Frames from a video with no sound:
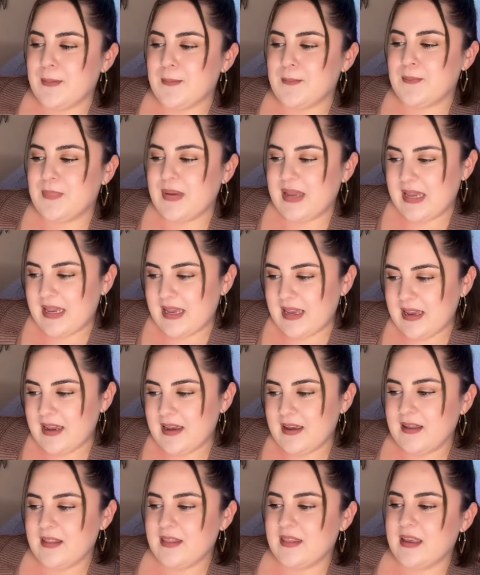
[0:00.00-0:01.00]

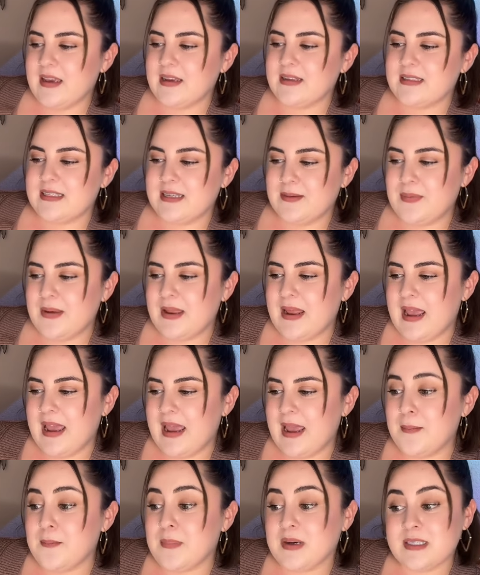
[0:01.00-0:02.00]
B, the Exhibit
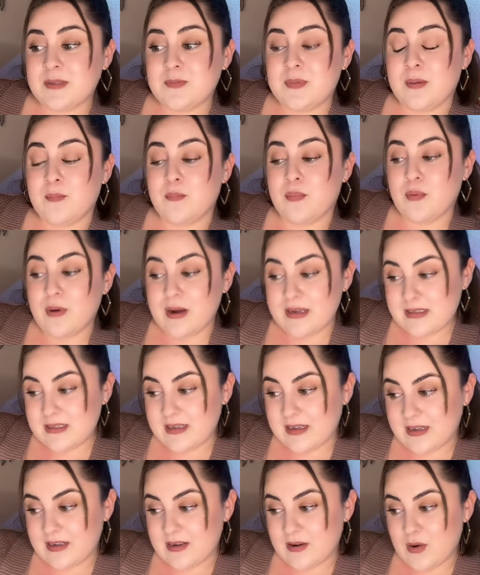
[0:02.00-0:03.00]
A must be
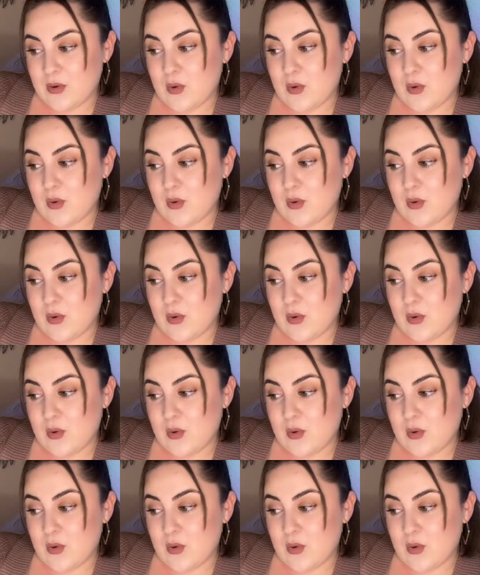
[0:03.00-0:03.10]
present.